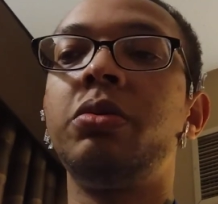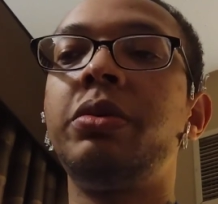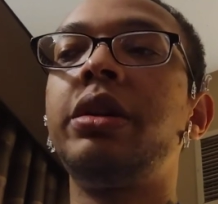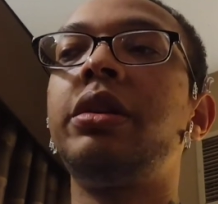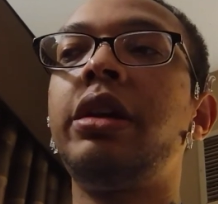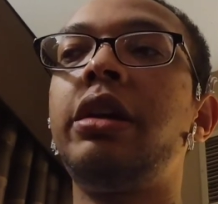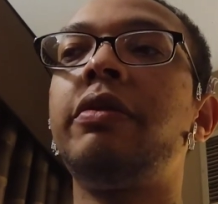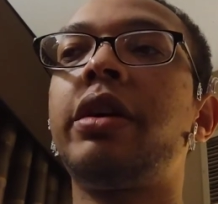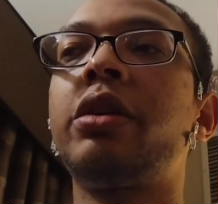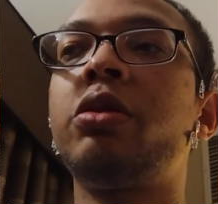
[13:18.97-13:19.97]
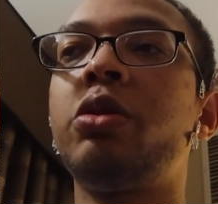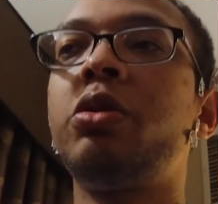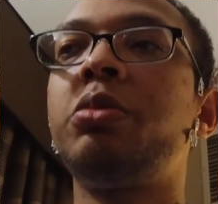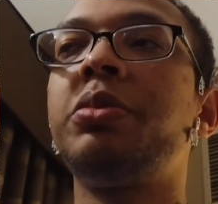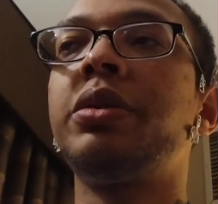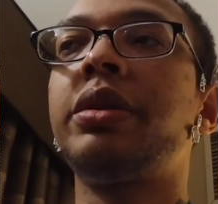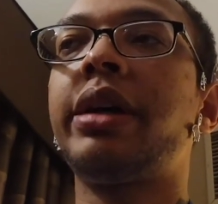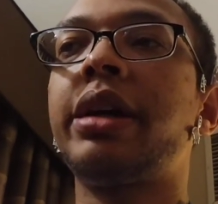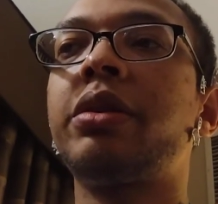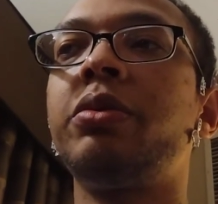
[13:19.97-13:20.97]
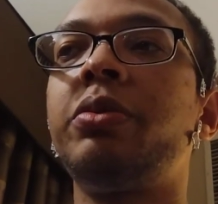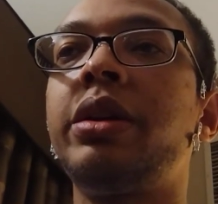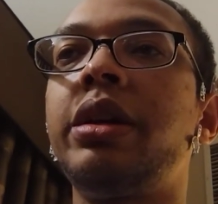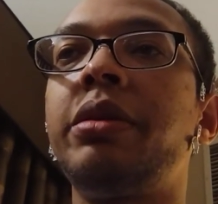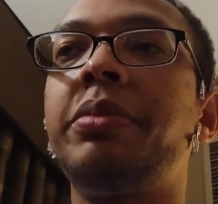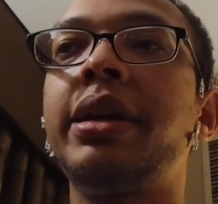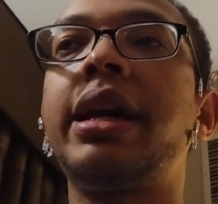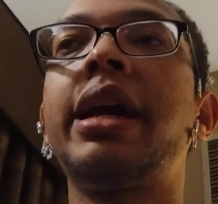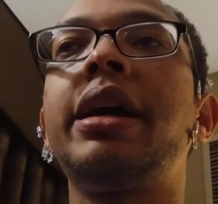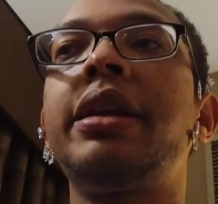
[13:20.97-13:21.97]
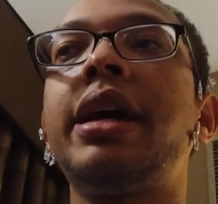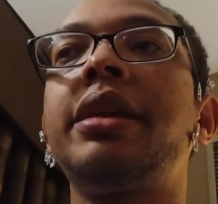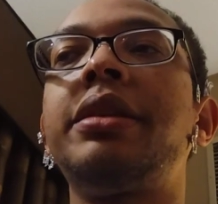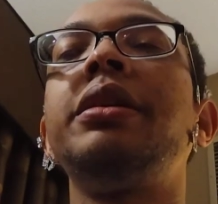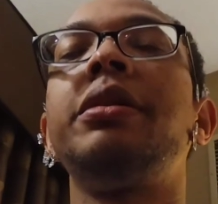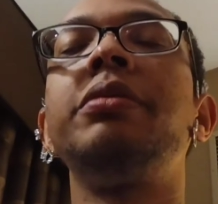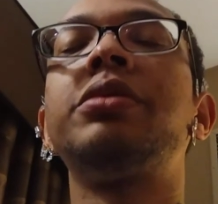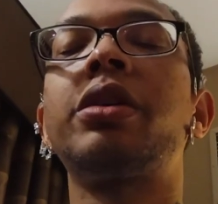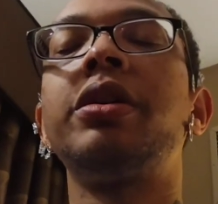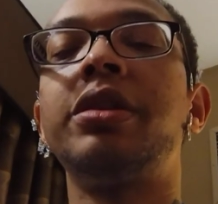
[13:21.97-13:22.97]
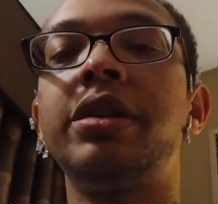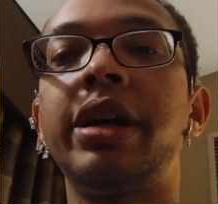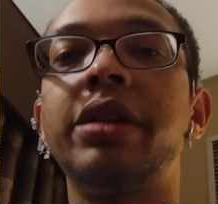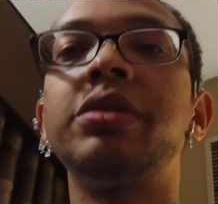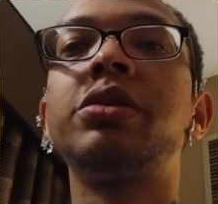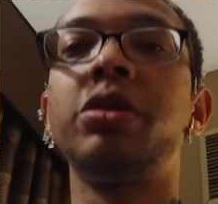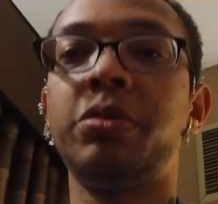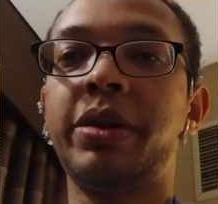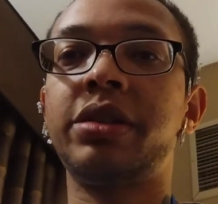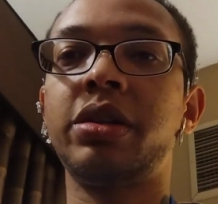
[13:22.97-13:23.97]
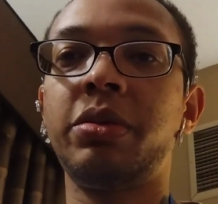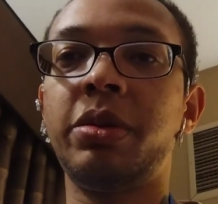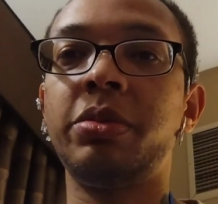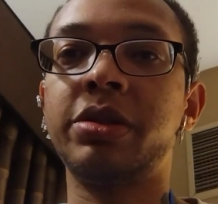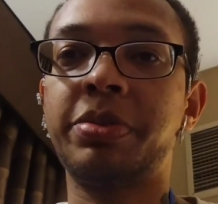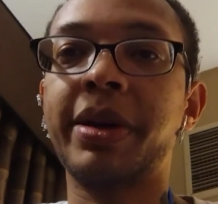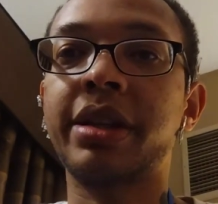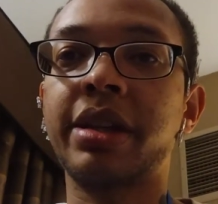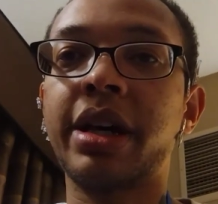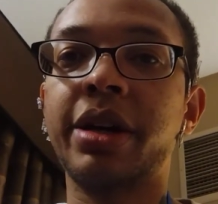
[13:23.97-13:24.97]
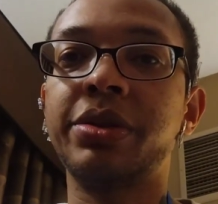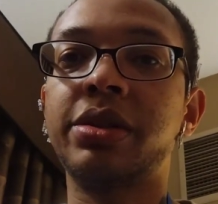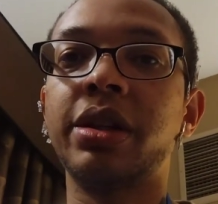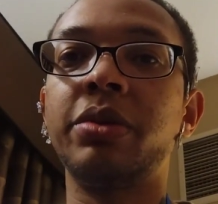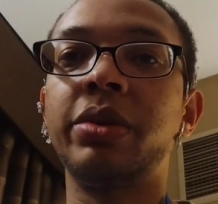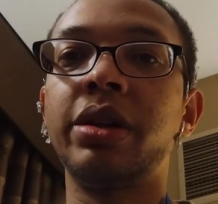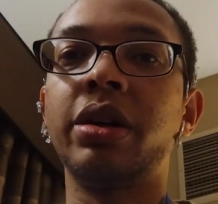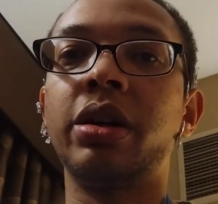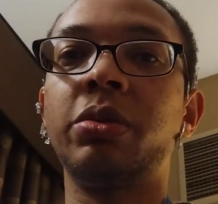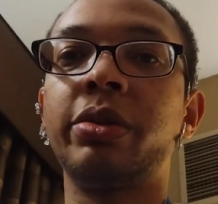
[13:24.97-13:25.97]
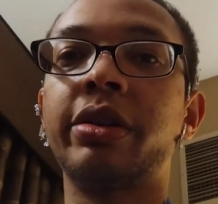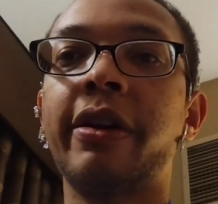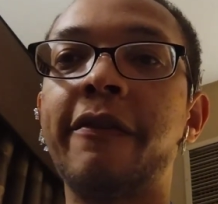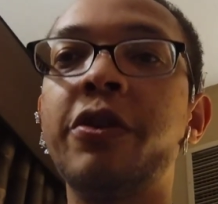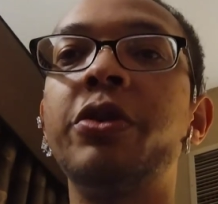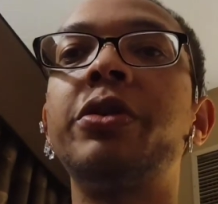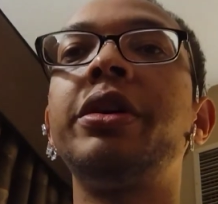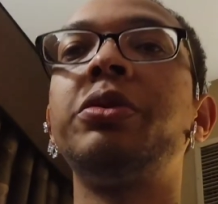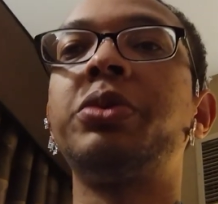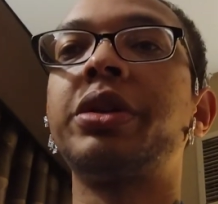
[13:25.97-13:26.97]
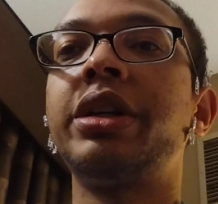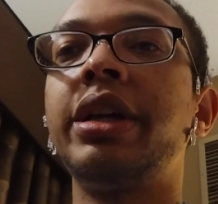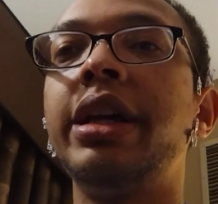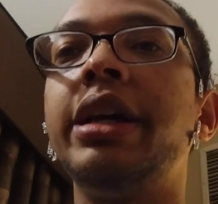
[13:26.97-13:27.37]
We leave our home like we began at the start of the night. So basically, we respect the house that we are working for and working